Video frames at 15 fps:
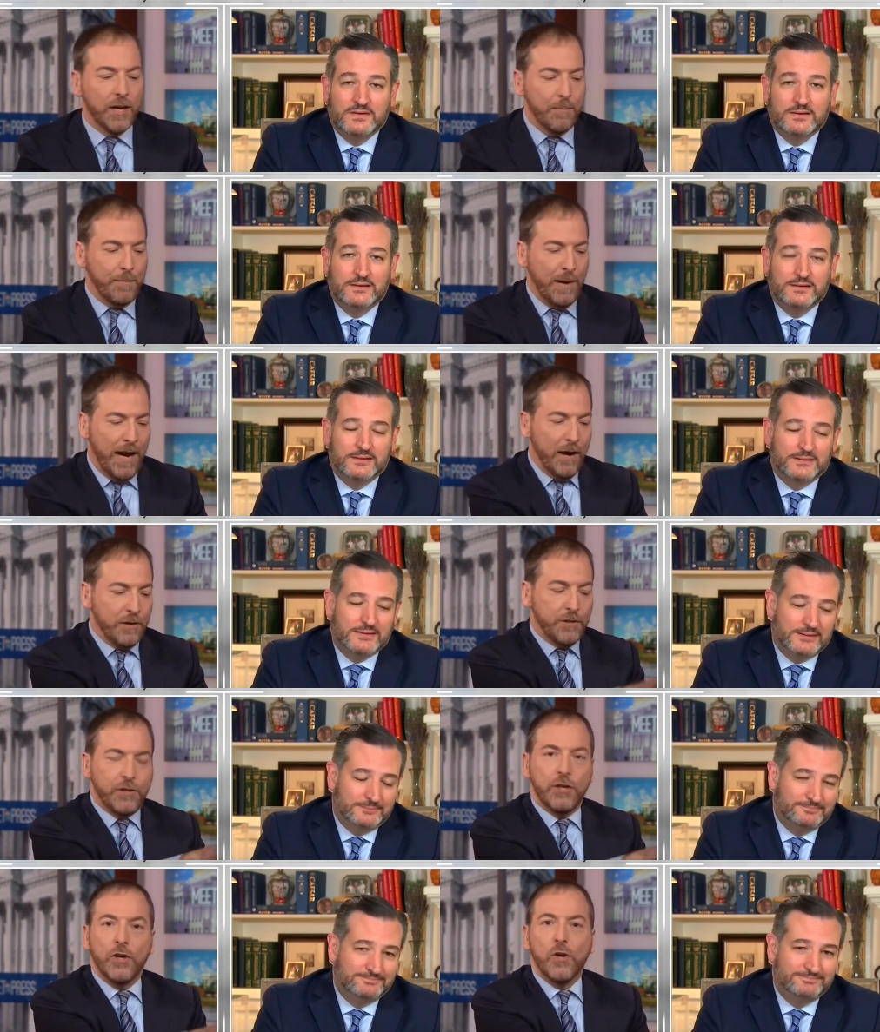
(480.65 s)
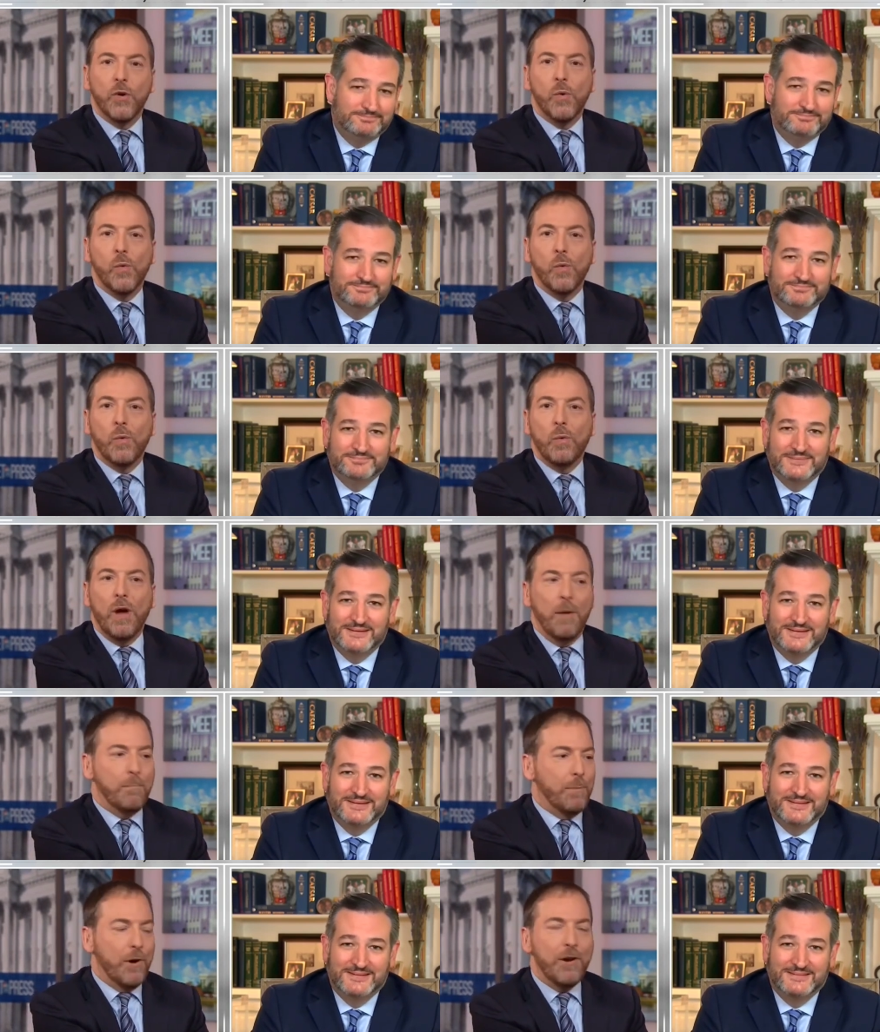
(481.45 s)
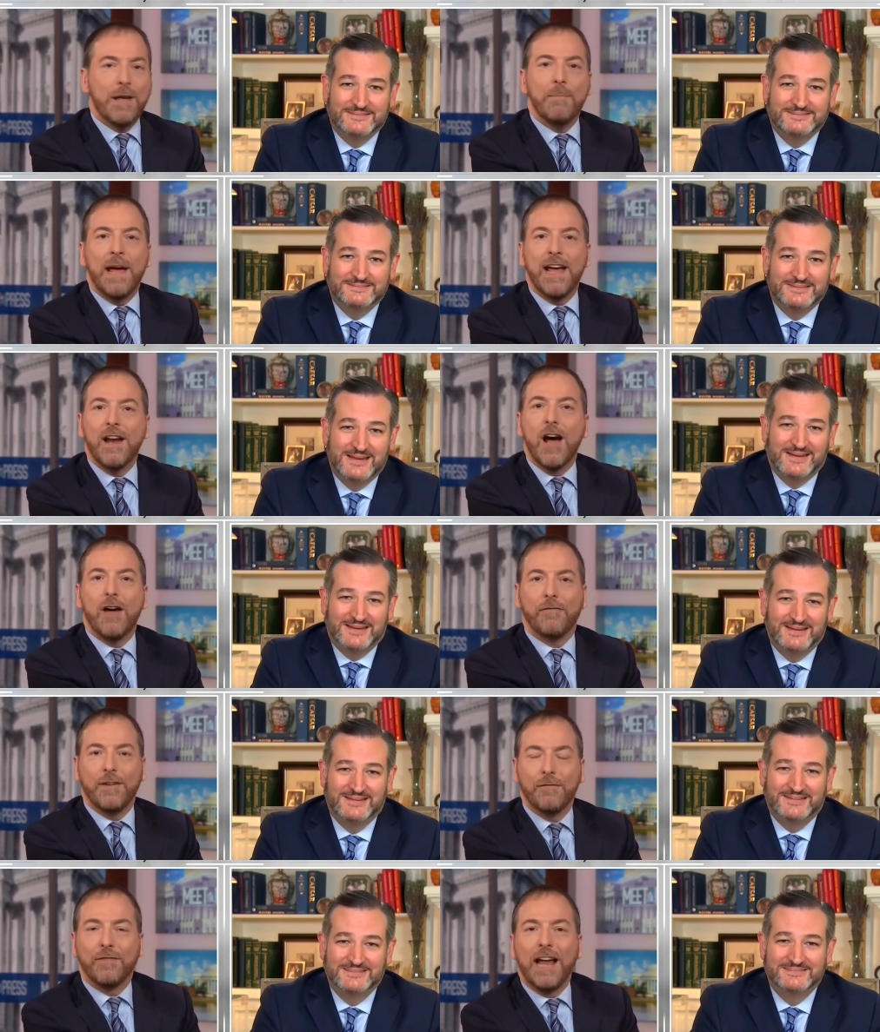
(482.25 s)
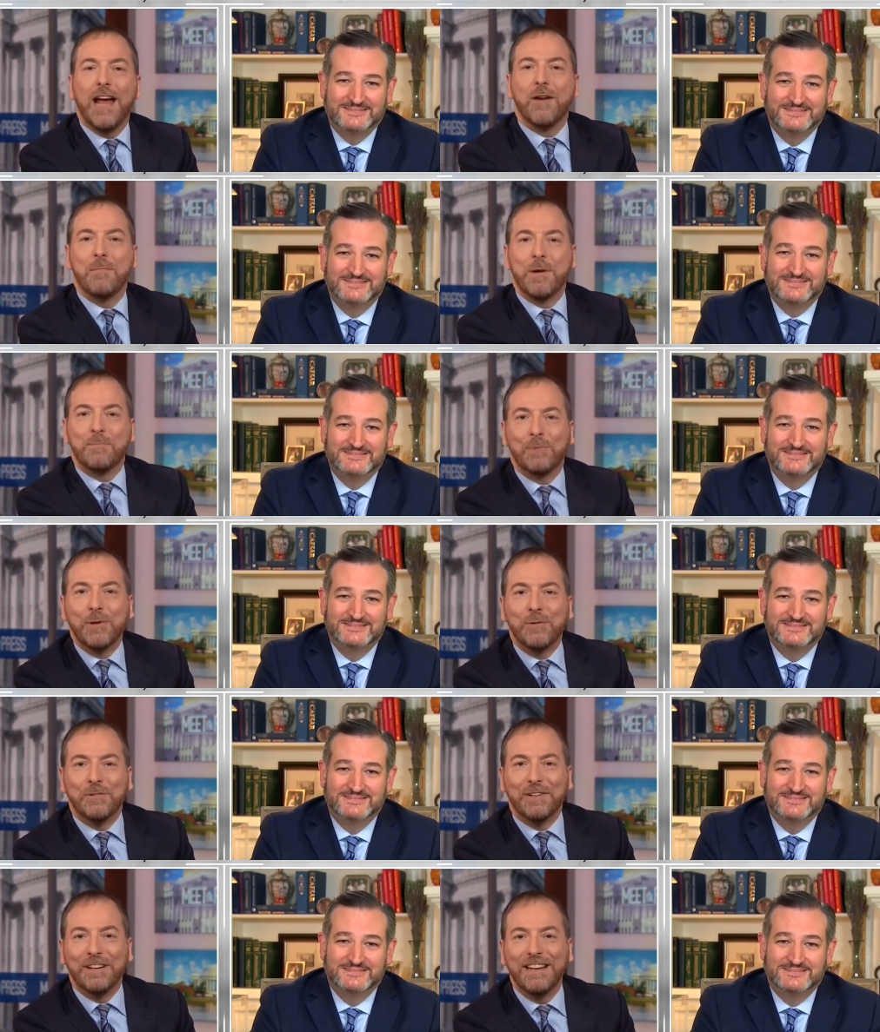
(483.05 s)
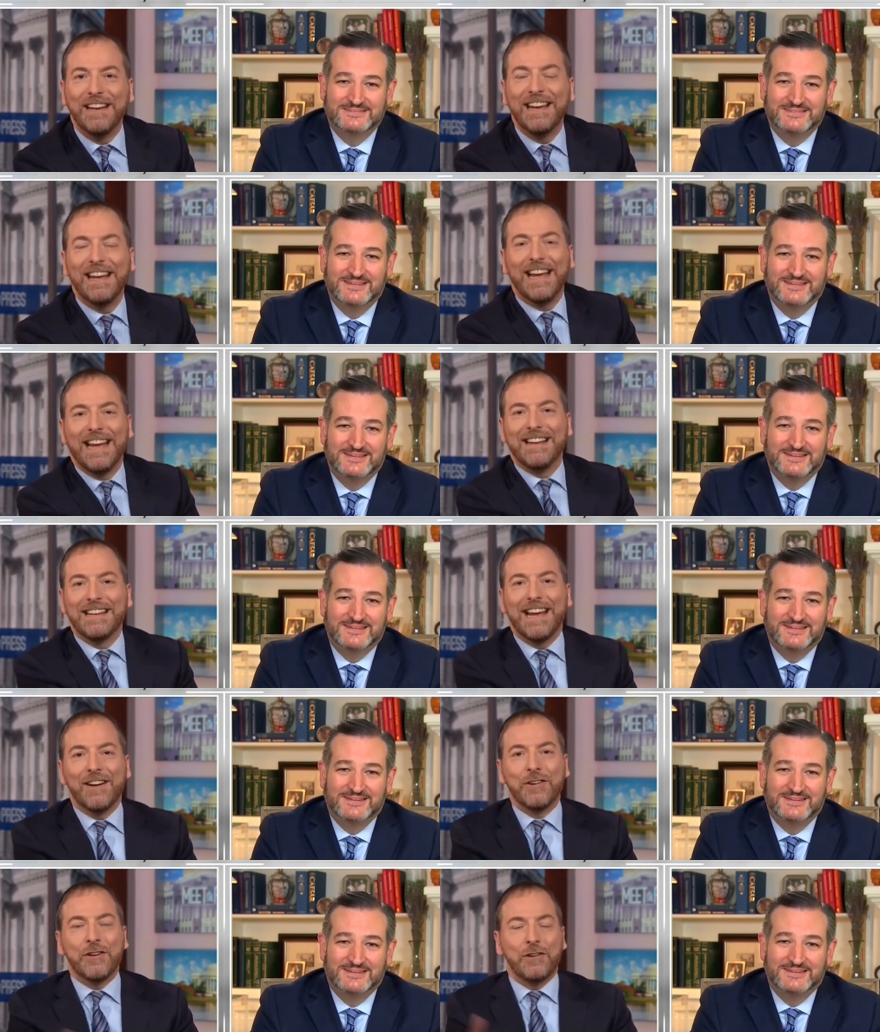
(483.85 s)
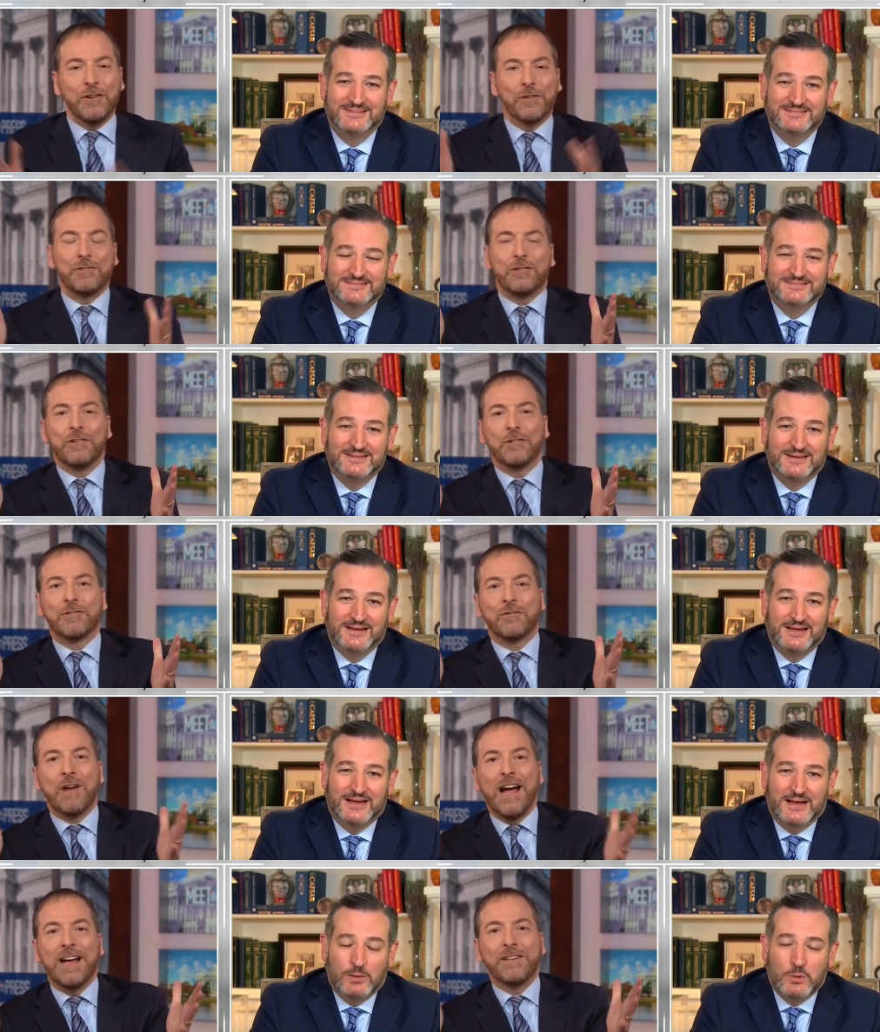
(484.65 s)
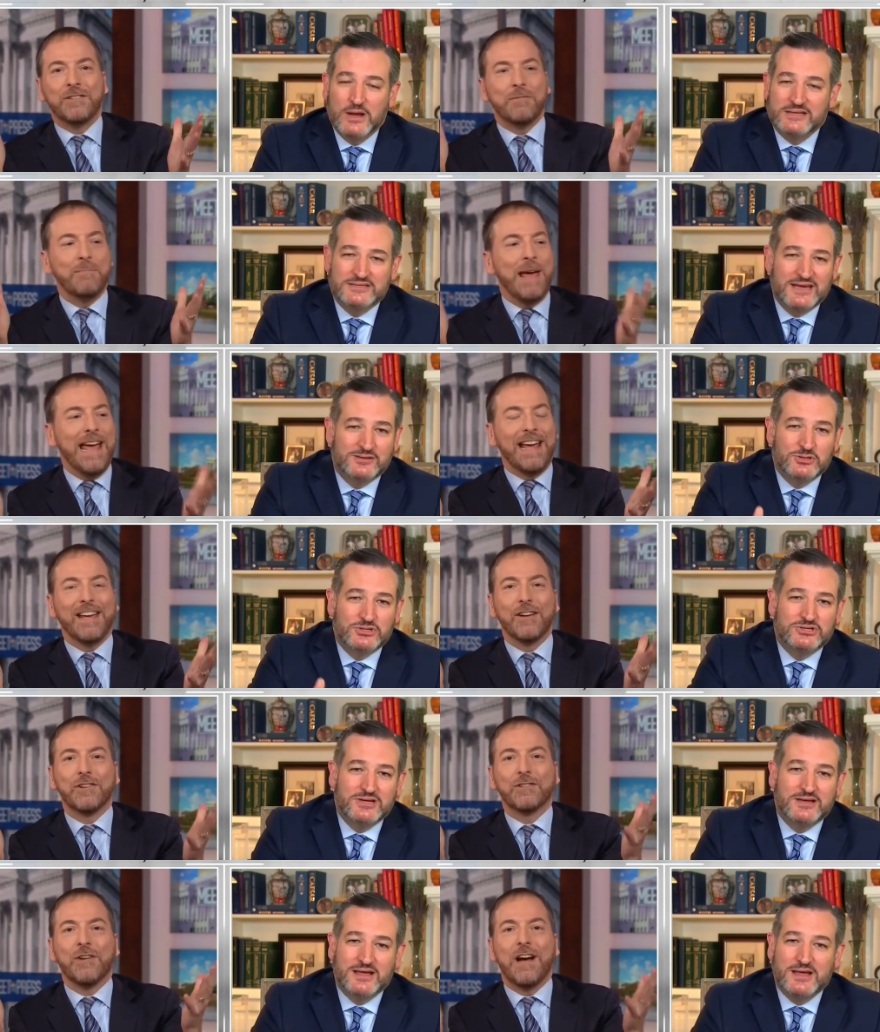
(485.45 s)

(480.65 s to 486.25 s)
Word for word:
Speaker 1: compared to Bernie Madoff and Vladimir Putin. you're, you're, trying well, to make,